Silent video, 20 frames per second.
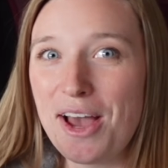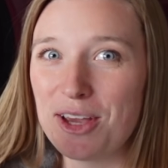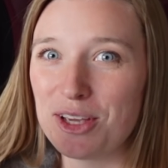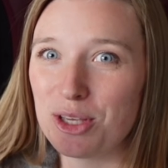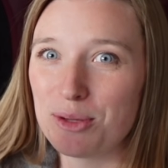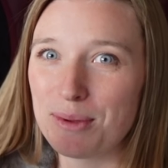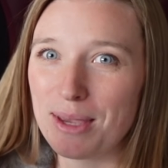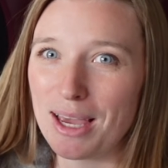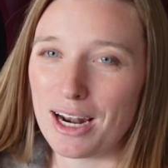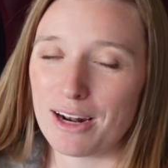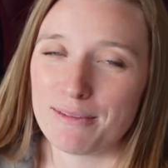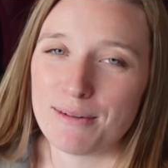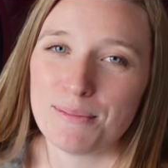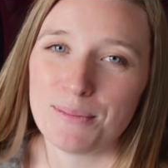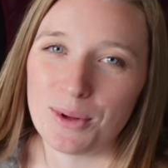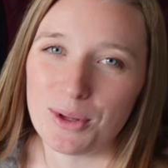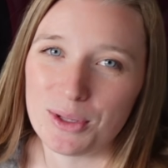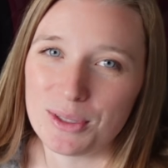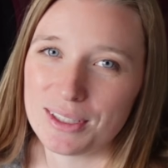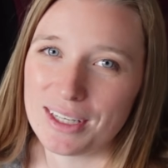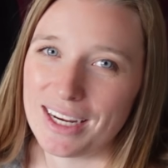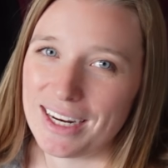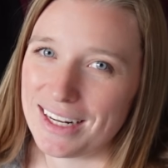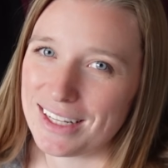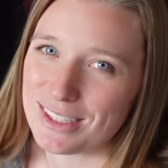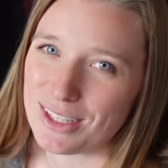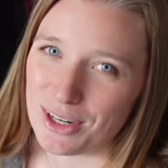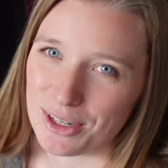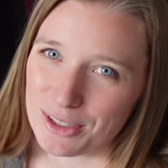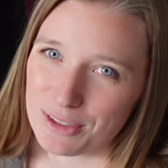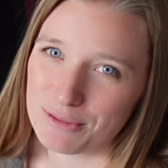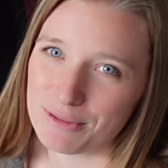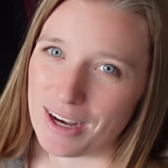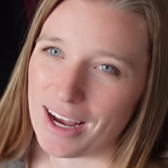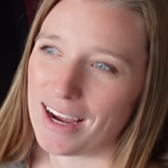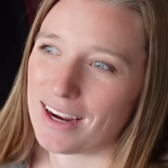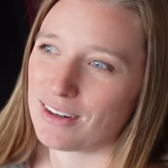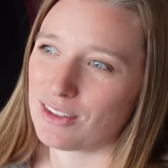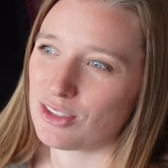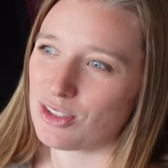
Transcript: you'll be out of a bolt, and it's hard to find.